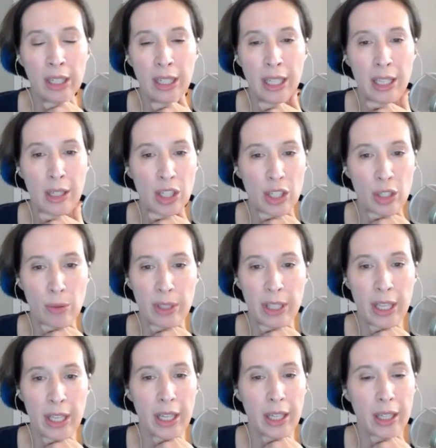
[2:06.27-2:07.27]
And he just was
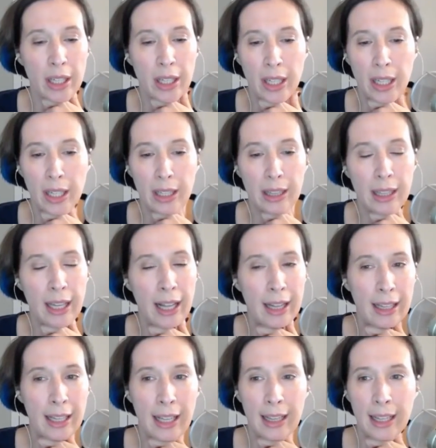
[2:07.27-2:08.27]
like, la,
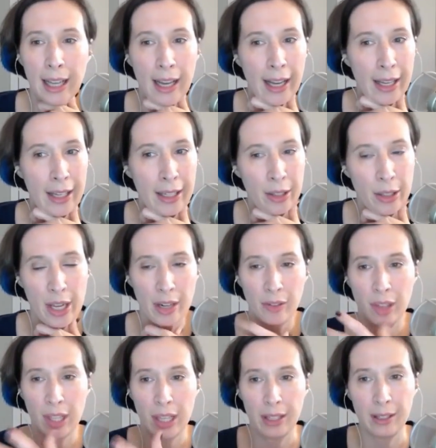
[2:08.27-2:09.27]
la, la, Internet of
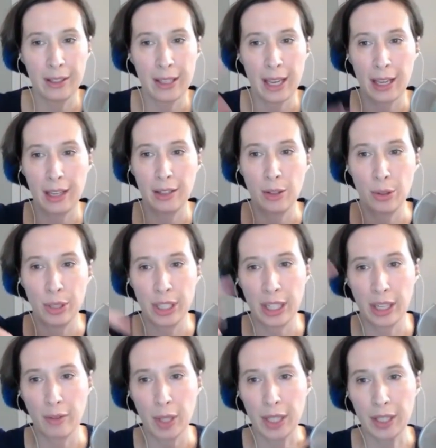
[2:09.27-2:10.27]
Things, hand
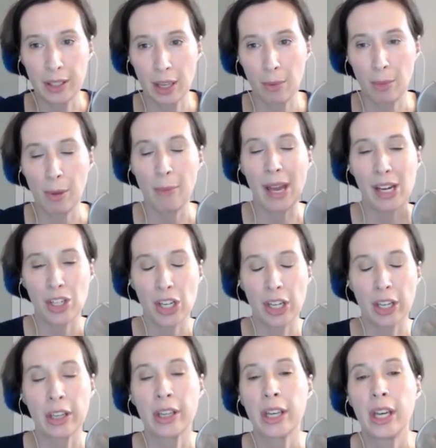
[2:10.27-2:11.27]
holding, everything's going to be
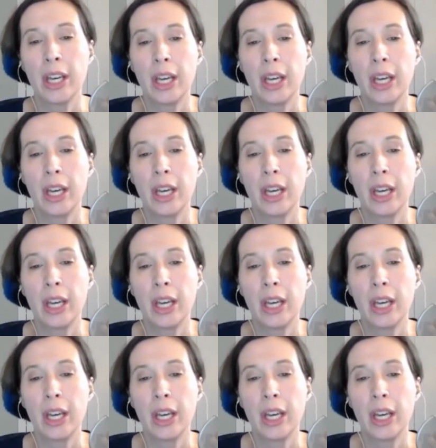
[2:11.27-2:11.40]
magic.